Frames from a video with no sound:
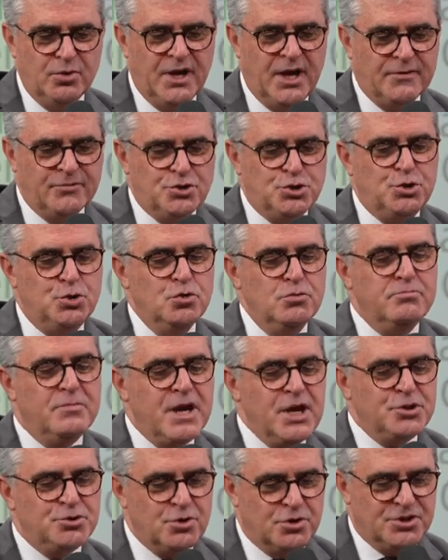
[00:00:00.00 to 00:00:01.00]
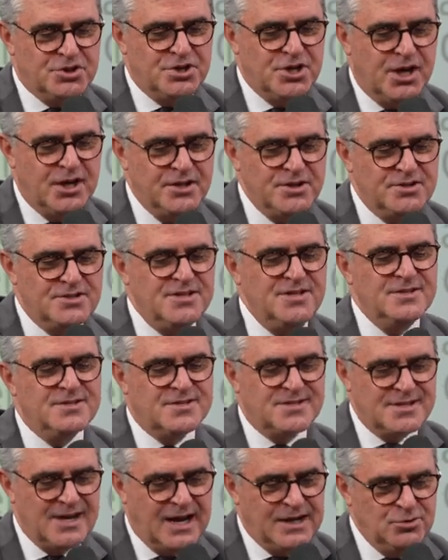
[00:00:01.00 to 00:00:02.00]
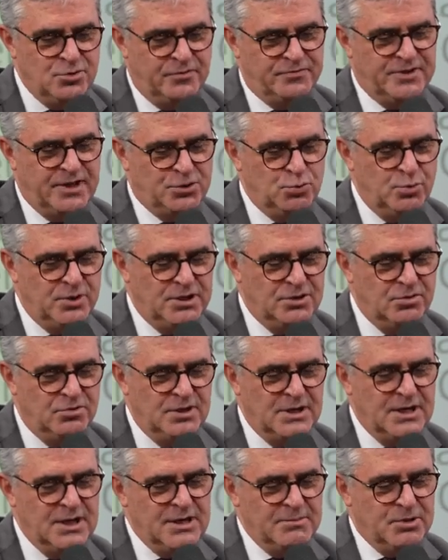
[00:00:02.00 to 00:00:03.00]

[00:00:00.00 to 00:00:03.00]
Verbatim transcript: we have two major challenges inside of that window